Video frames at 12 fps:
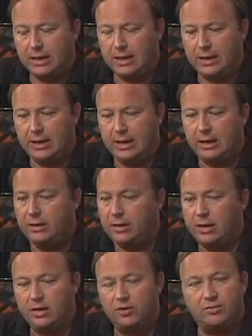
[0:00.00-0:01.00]
And
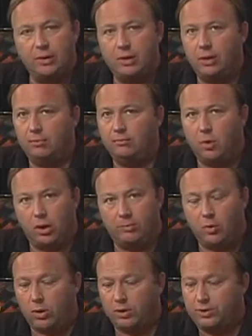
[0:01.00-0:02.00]
Israel more
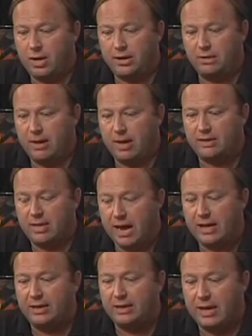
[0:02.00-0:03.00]
and more is talking about
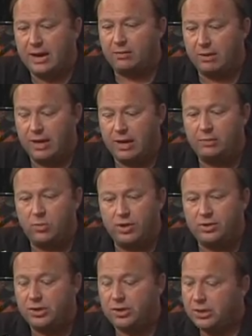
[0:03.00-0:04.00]
attacking Iran,
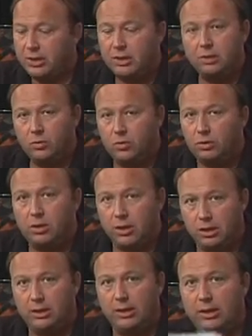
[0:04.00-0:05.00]
which will
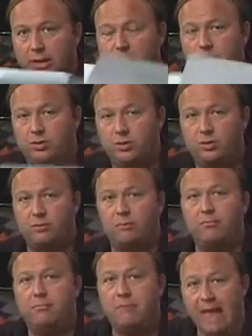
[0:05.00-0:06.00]
clearly lead to
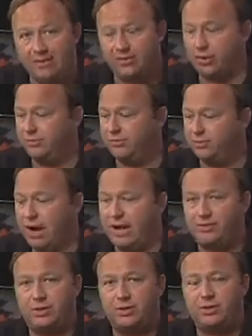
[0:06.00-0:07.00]
massive
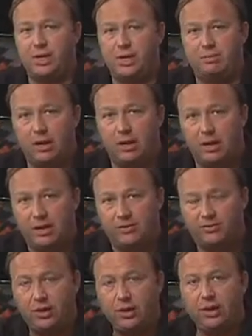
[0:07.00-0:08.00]
crisis in the Middle
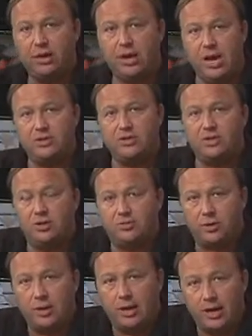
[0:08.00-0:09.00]
East and
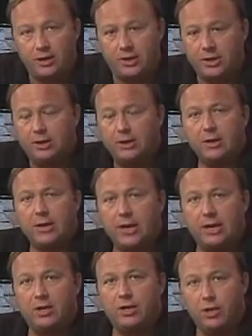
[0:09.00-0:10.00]
Central Asia
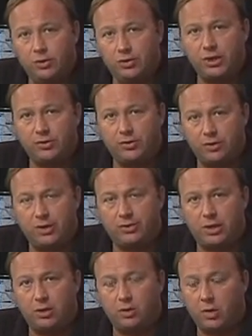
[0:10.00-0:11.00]
and a huge
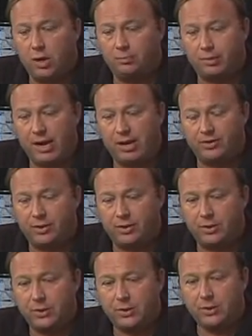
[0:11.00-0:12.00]
increase in oil
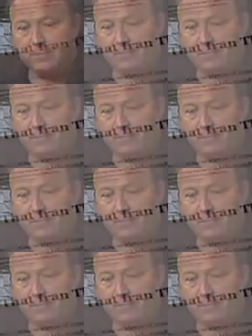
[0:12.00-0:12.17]
prices.